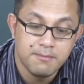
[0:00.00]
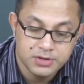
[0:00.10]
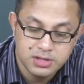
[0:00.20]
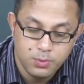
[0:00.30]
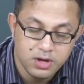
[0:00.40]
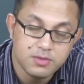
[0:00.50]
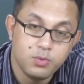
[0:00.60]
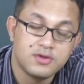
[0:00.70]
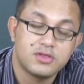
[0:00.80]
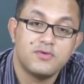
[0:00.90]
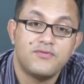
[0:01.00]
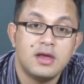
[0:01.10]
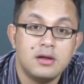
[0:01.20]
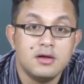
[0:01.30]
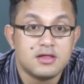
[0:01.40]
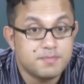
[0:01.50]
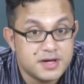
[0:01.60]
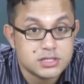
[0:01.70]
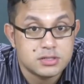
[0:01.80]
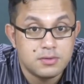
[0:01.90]
but the wasp wants to feel
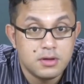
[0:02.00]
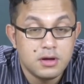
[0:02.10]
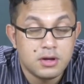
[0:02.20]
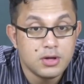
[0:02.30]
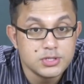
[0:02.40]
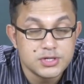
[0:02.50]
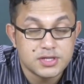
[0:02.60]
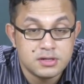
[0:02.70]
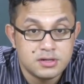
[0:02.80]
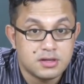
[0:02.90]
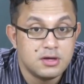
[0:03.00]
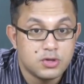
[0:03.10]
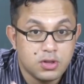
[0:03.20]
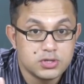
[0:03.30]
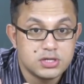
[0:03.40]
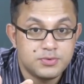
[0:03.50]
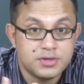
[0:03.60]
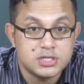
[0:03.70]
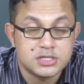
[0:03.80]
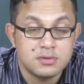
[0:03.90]
special, not just in his social
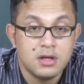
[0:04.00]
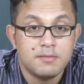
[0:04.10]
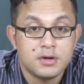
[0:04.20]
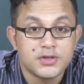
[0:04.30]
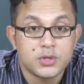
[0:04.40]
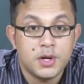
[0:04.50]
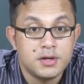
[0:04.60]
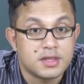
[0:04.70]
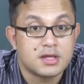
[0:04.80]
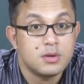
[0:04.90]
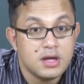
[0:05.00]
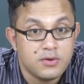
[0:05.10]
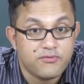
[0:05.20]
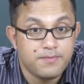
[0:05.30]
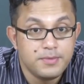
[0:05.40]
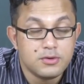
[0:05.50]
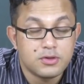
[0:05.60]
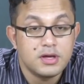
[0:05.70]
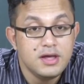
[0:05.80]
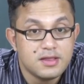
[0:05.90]
position, but also in his grief.
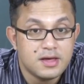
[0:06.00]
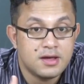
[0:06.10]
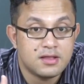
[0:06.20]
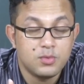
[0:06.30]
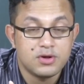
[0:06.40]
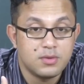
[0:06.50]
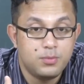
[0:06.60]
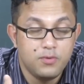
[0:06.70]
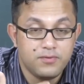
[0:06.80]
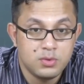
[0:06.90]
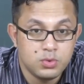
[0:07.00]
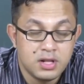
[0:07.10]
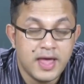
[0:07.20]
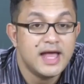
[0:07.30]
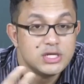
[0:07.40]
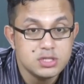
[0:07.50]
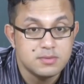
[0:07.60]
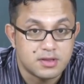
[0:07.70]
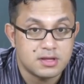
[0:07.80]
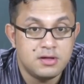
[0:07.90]
So he says he wants to prove to the world and to
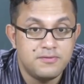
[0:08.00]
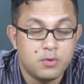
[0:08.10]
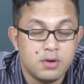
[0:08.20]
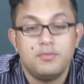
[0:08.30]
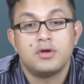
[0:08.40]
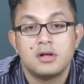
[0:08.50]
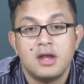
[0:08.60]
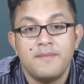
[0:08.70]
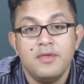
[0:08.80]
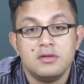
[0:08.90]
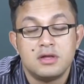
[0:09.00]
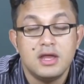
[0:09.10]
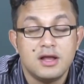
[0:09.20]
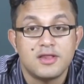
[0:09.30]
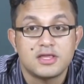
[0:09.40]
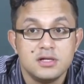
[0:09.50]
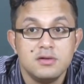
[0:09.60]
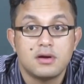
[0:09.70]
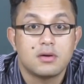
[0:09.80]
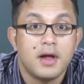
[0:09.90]
himself, more importantly, that he can
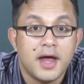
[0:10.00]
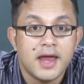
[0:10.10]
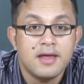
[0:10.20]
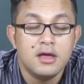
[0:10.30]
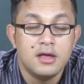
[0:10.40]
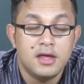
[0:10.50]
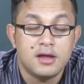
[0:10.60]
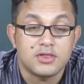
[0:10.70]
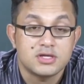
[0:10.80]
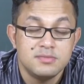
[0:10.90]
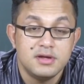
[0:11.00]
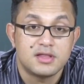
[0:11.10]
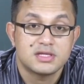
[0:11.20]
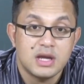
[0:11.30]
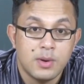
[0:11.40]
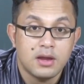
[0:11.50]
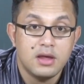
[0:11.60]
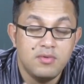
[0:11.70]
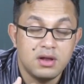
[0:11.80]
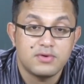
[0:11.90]
still cry, he can still be hysteric
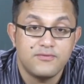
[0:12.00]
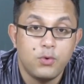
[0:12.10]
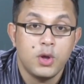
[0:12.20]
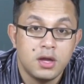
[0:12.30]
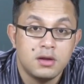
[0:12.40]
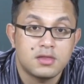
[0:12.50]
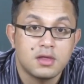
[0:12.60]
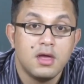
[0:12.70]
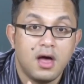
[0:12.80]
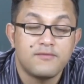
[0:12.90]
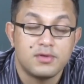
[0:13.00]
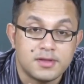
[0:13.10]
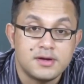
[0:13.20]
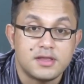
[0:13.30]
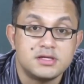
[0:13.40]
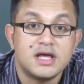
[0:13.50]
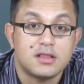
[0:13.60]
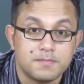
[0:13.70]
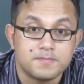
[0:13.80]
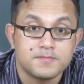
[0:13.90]
even after four years after his son's death.